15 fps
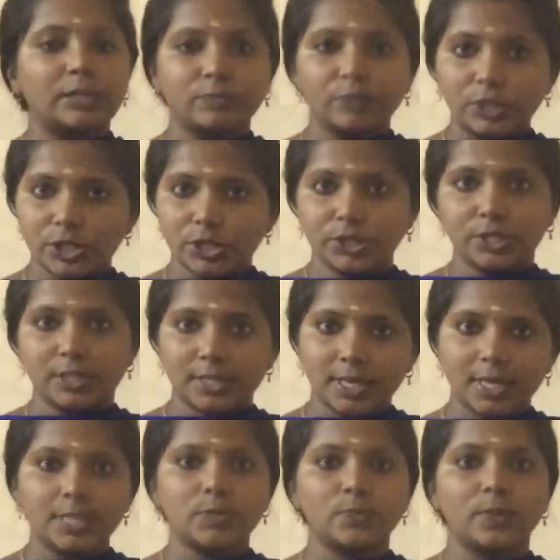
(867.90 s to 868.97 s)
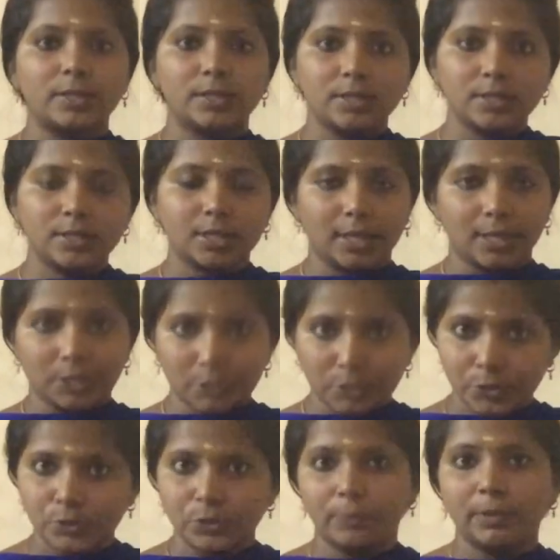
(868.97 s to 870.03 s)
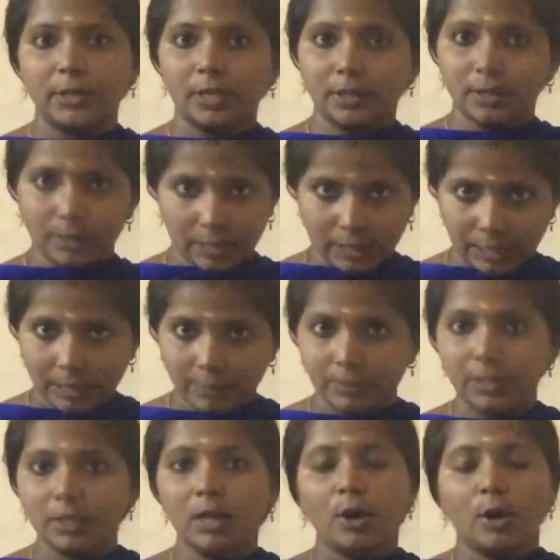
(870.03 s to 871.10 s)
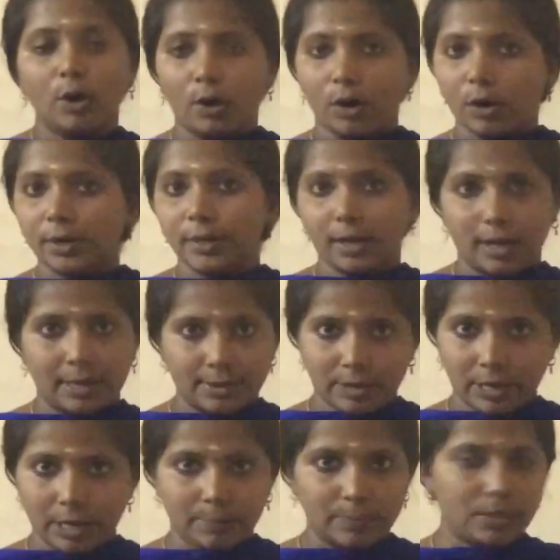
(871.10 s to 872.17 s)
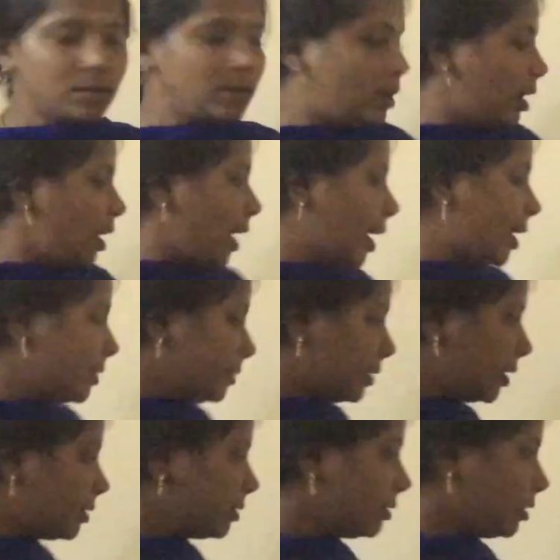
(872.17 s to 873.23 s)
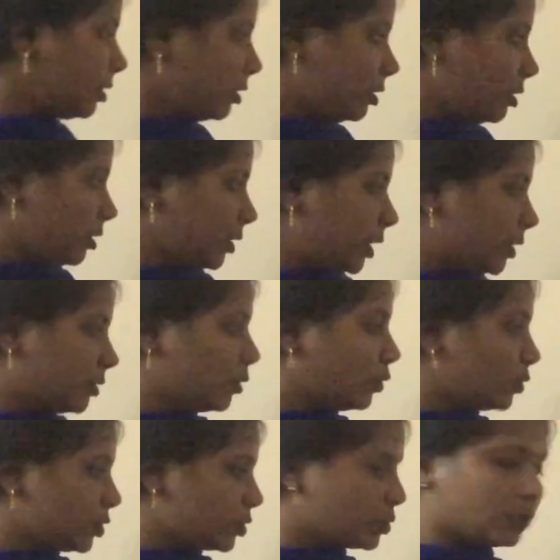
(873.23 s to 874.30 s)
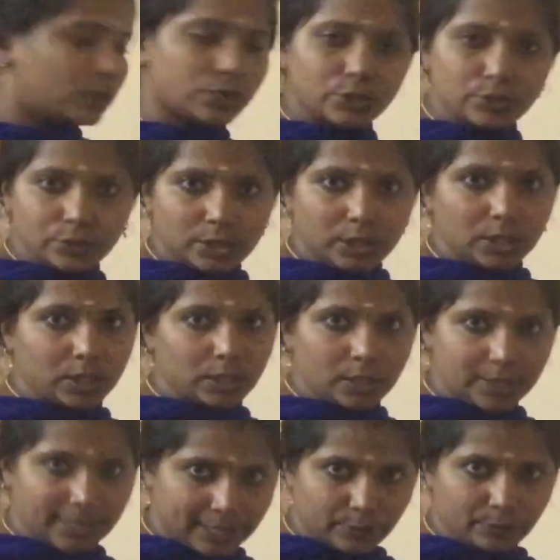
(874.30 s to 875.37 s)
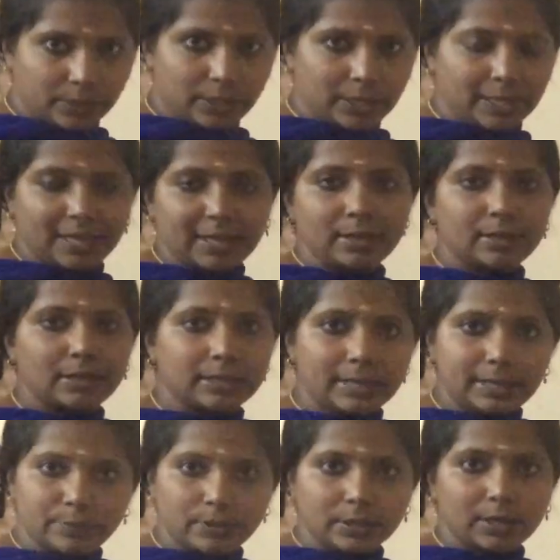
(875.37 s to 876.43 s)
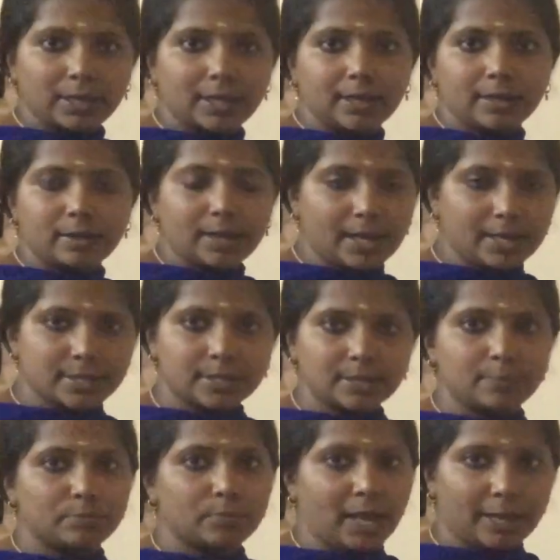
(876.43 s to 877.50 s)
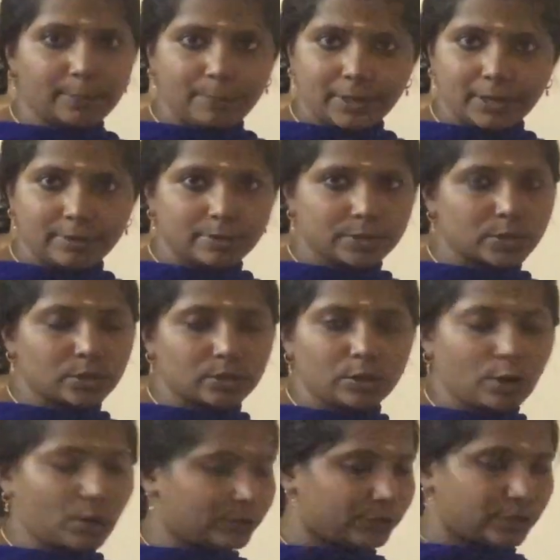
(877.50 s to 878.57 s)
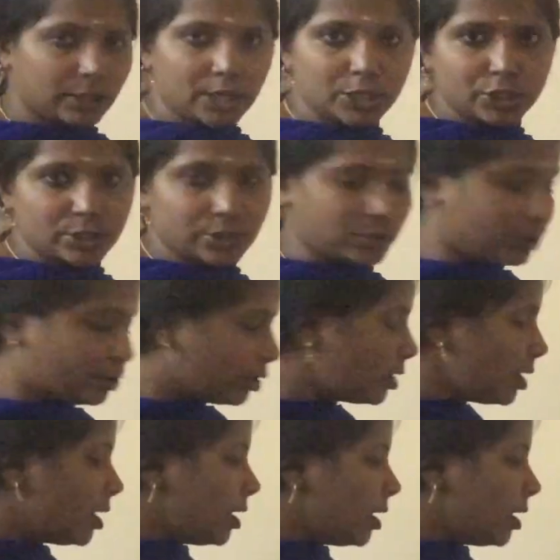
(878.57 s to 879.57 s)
which decides whether the connection should be a reliable or unreliable. And then it goes to the network layer. In network layer has some IP address configurations and all